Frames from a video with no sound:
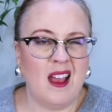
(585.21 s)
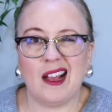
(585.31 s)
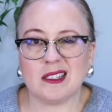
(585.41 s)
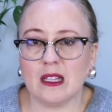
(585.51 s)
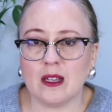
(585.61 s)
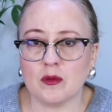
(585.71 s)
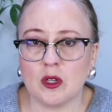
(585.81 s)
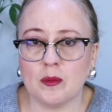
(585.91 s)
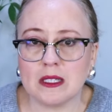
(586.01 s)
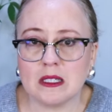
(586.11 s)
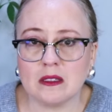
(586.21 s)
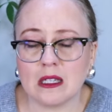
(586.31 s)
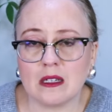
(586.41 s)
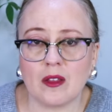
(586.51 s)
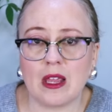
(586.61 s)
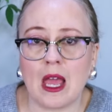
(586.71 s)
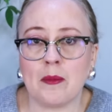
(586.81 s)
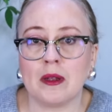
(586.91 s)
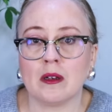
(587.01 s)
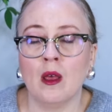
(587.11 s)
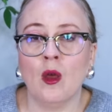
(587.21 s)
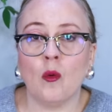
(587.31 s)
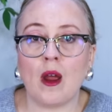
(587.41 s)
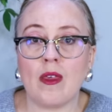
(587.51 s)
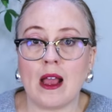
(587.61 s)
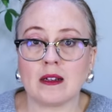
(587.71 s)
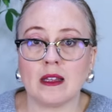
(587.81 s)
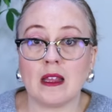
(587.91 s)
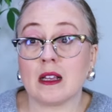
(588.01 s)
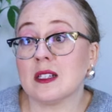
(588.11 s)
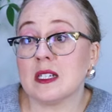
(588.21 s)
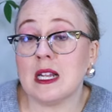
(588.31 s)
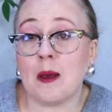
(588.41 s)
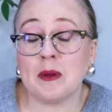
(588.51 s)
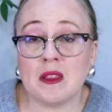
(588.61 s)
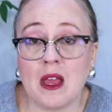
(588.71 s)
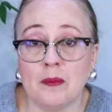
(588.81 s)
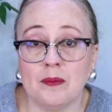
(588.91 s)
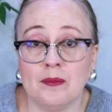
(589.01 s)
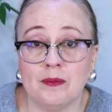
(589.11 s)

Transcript: acting like it was no big deal and like nothing happened. Why are they acting like that? Because it didn't happen to them